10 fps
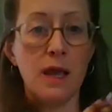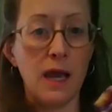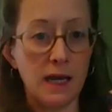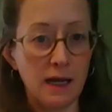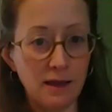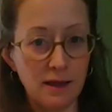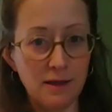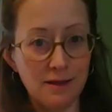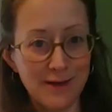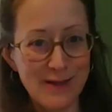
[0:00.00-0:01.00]
And I
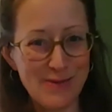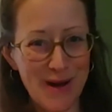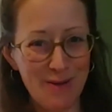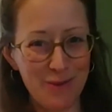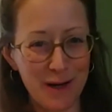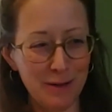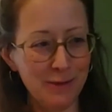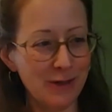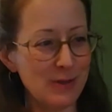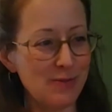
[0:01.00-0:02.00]
think this pom-pom
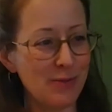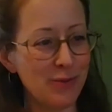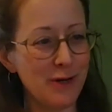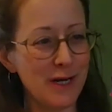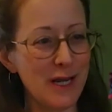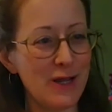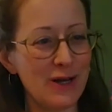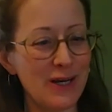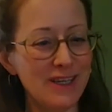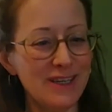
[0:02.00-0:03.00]
looks pretty
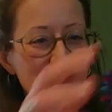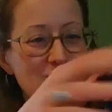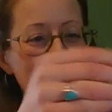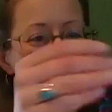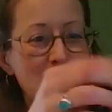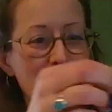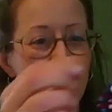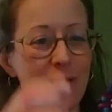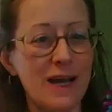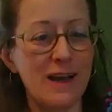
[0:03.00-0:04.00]
good. So I'm going to
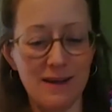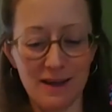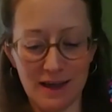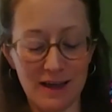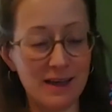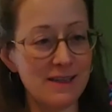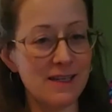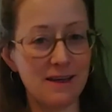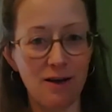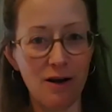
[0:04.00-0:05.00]
go ahead and
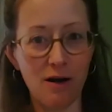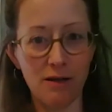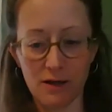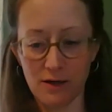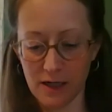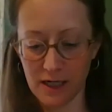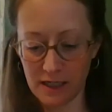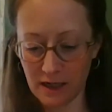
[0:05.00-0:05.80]
call it good.